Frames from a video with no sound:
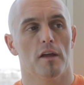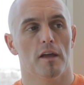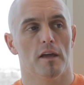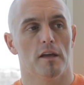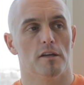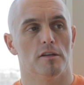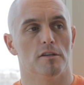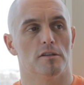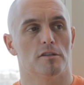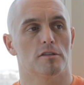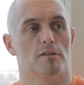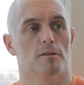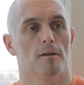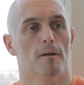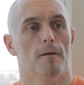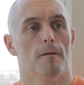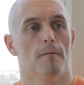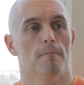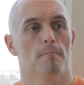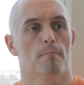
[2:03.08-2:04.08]
is
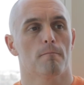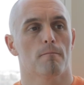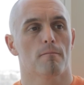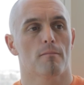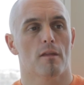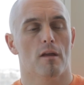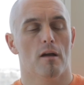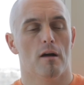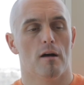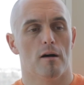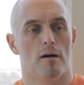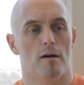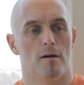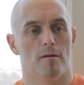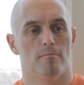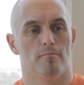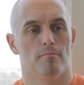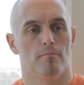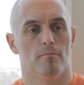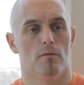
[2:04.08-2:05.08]

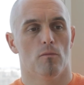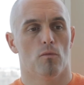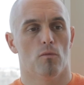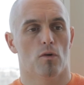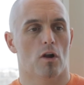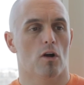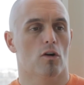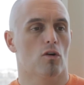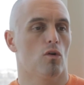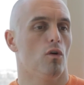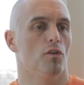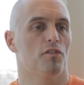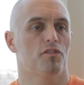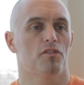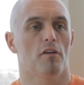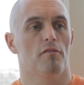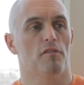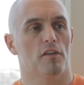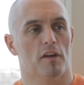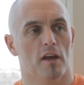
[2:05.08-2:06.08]
what I'll call
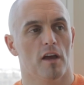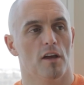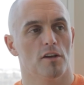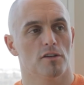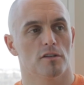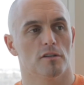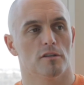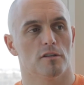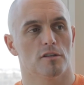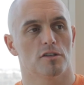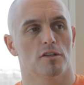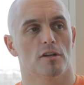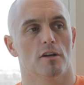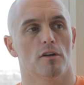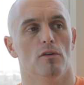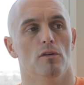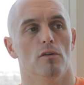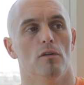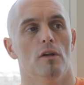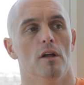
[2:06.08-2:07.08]
suffocation, the
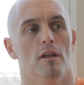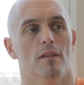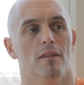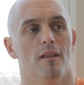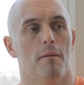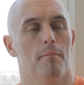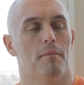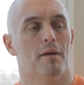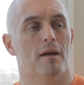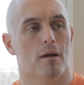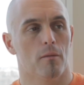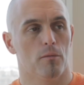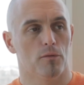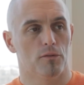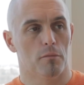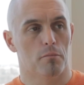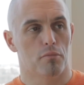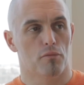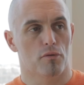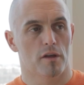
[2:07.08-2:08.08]
shingle not being able to
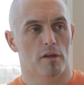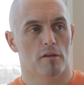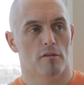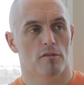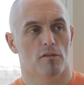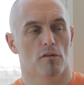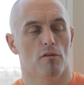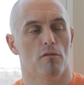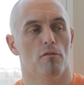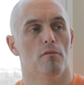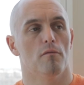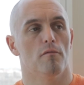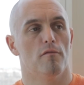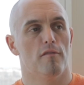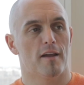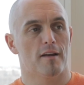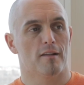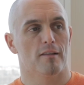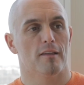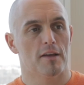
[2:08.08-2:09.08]
breathe, so
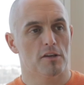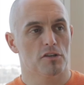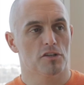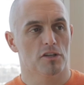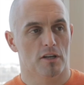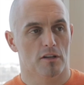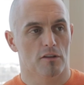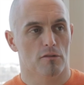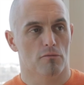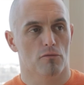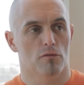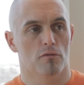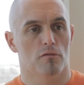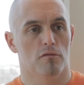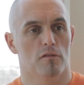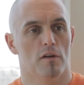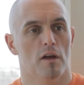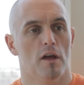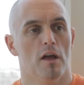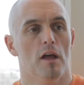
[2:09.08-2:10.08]
ventilation in the roof.
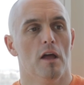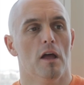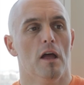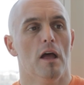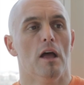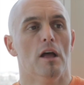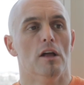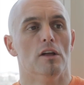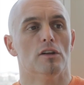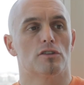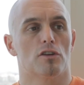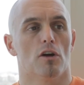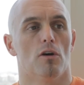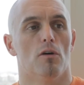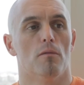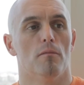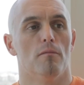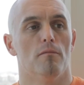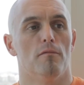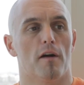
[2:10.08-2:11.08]

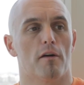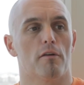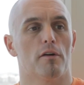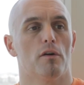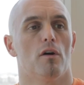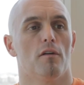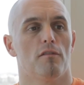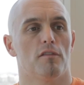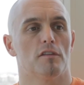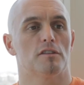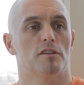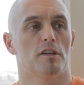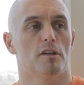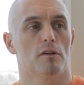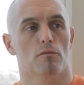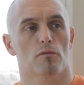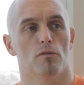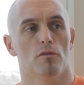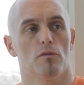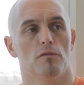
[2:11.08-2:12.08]
So very often cedar
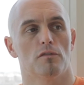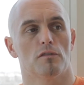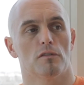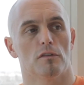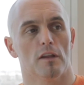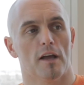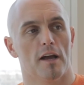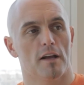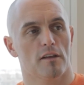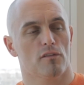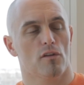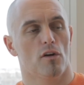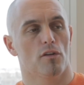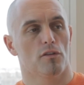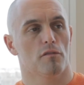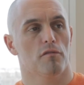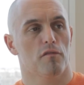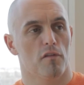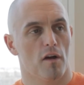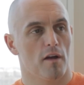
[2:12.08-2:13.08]
roofs last
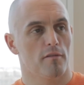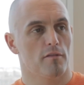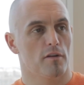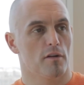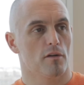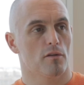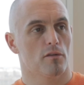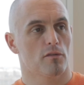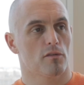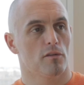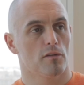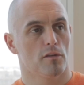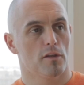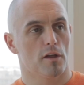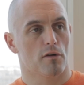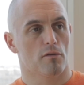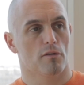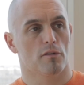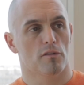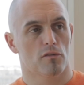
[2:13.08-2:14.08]
under 5 years that
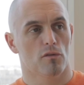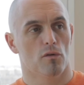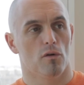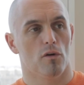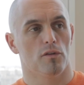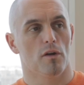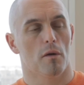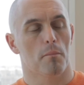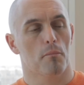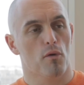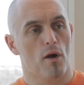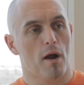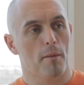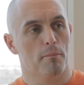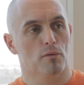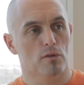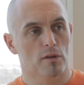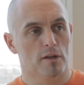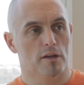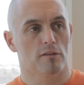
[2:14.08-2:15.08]
are installed. A
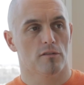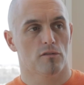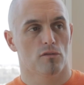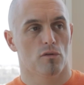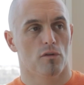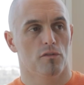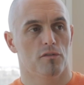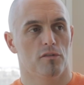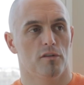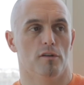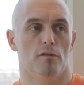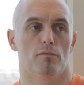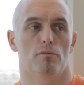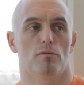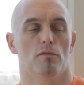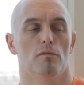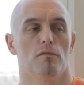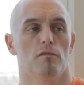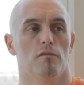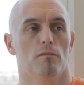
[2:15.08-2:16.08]
properly installed cedar
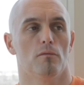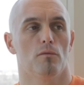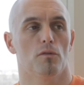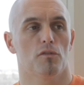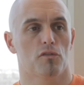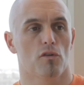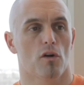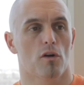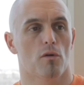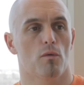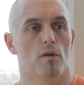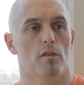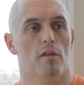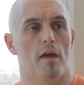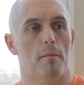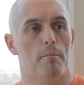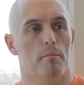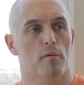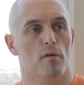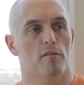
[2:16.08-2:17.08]
roof will start with
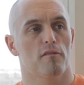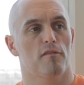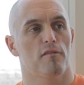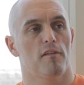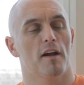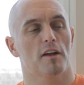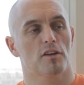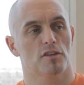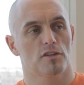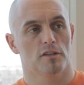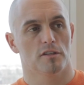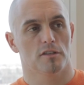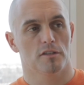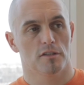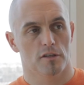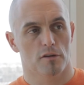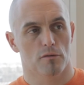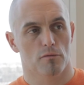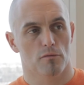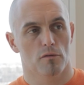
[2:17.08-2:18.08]
a perfection
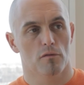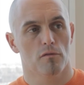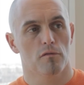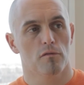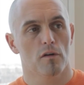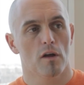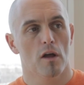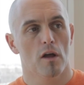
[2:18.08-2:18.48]
cedar roof,